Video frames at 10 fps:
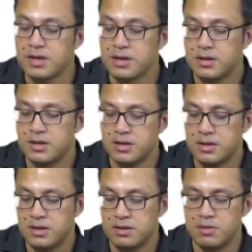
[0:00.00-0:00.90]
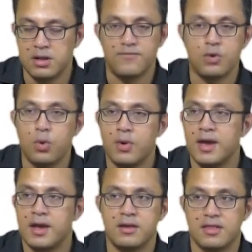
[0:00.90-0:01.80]
in the middle of nowhere,
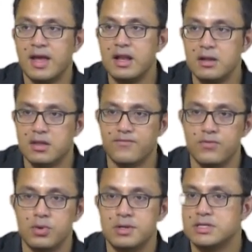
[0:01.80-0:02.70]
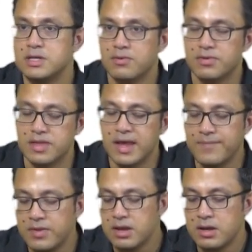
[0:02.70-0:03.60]
in this endless fluidity of the sea.
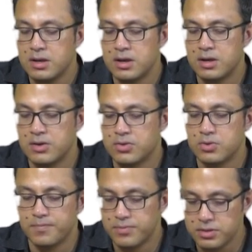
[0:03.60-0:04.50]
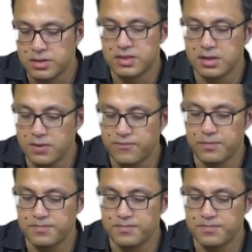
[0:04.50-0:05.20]
So the surf